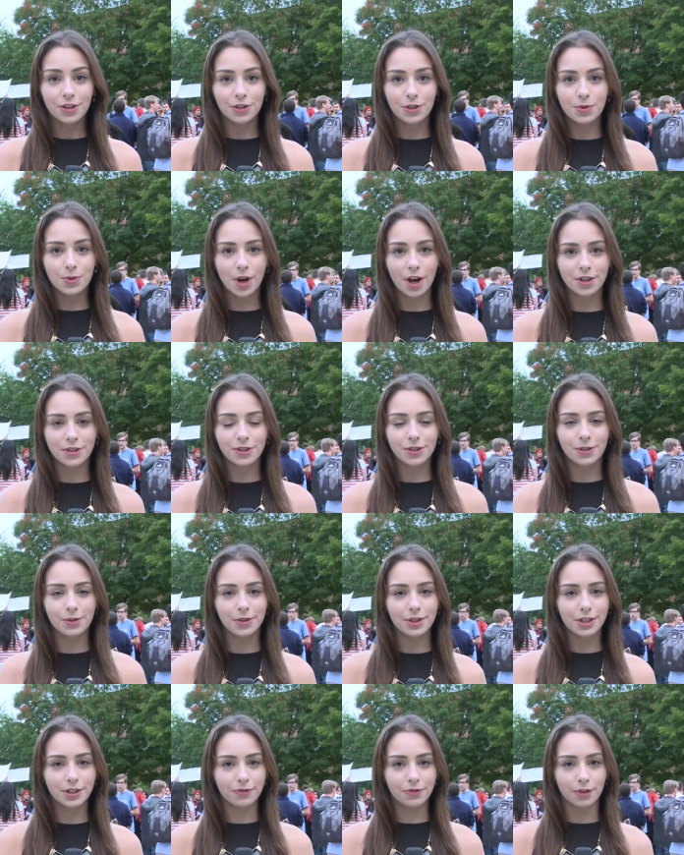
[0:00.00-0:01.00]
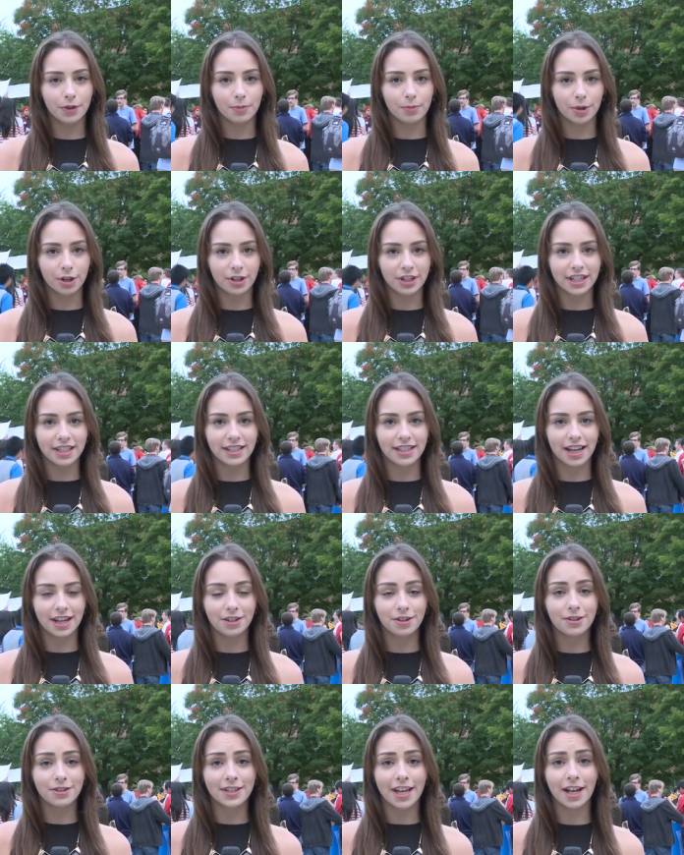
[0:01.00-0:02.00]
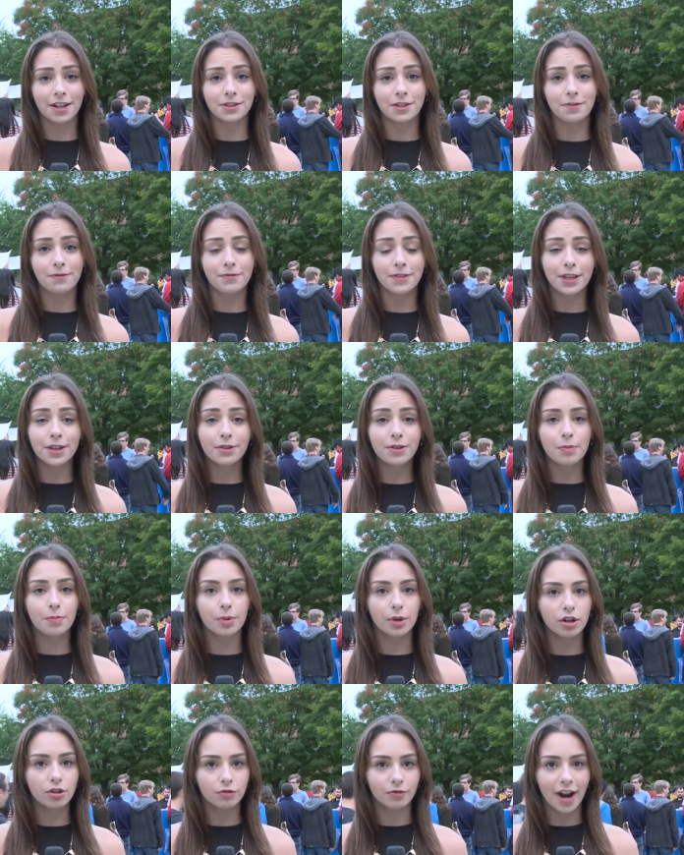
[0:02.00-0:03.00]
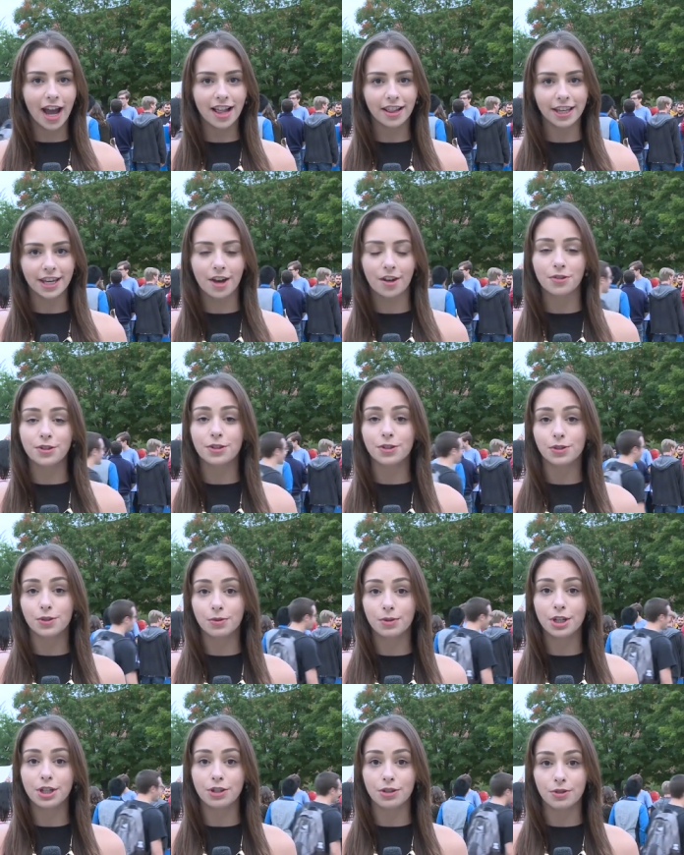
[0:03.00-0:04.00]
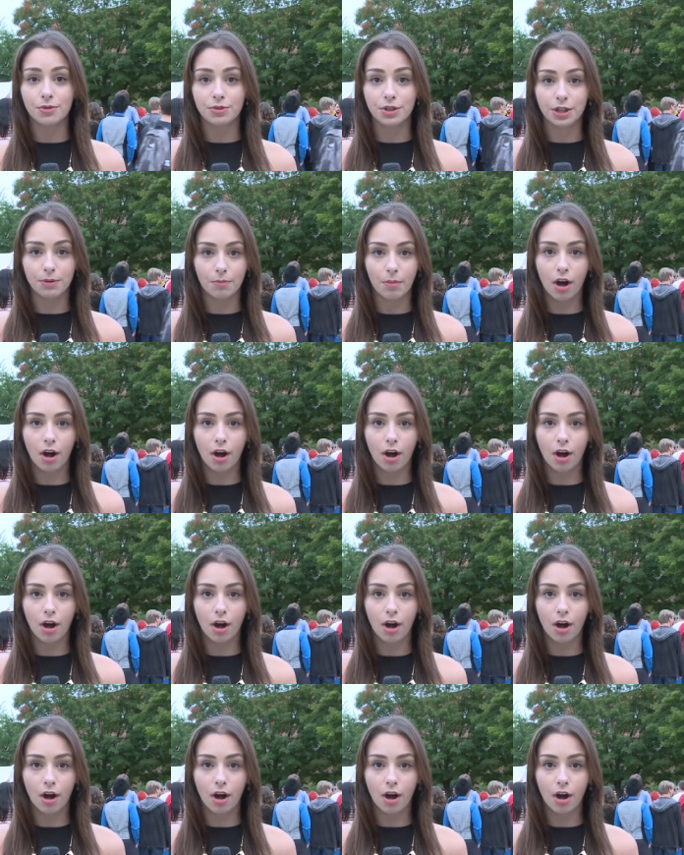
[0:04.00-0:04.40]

UConn students for Bernie Sanders held a Feel the Bern rally on the Student Union